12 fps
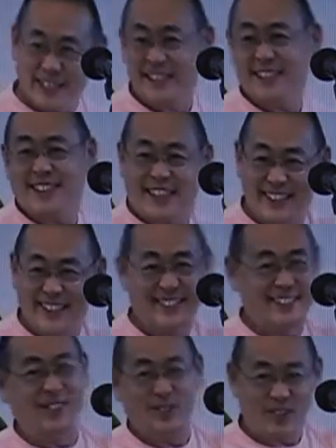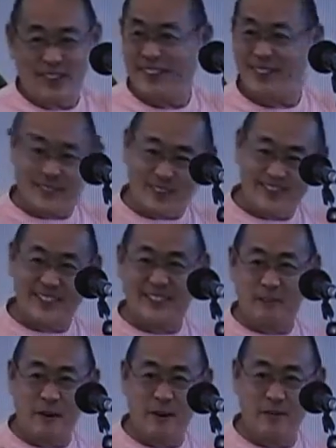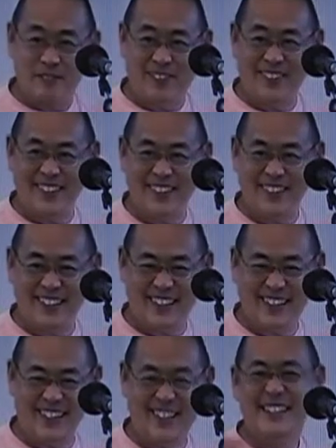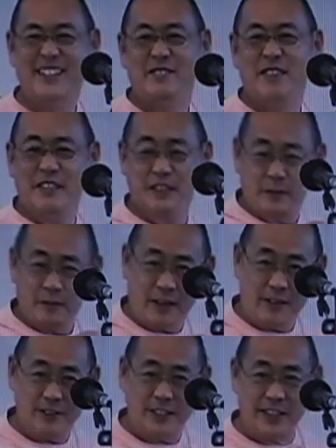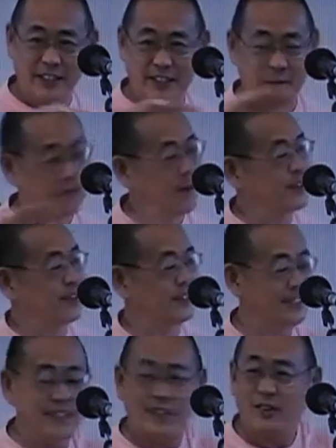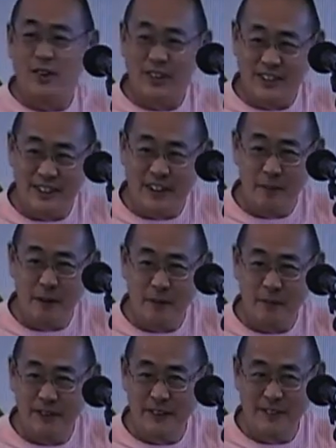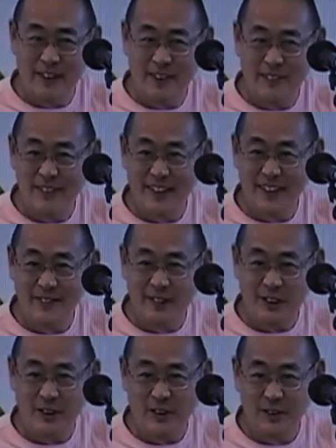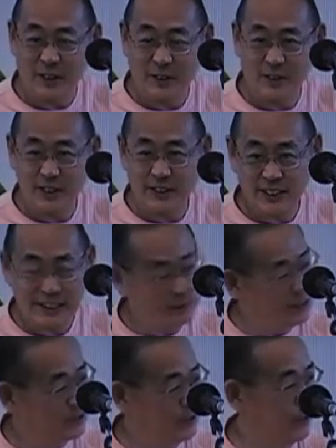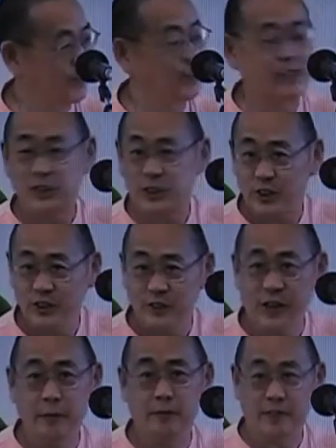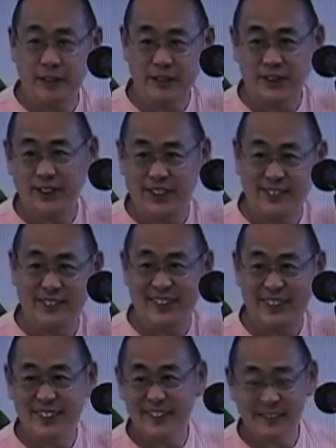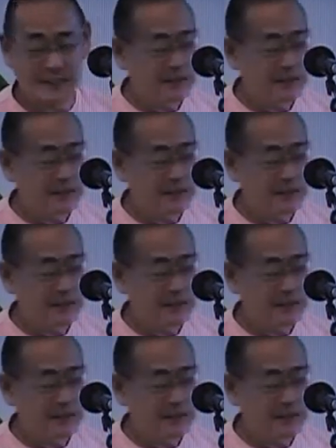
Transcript: If it is unsteady and there's no qualities over, that's a problem. But if you develop steadiness in bhakti, these qualities are not properly developed, then we should not really criticize, because we know that they should develop eventually anyway.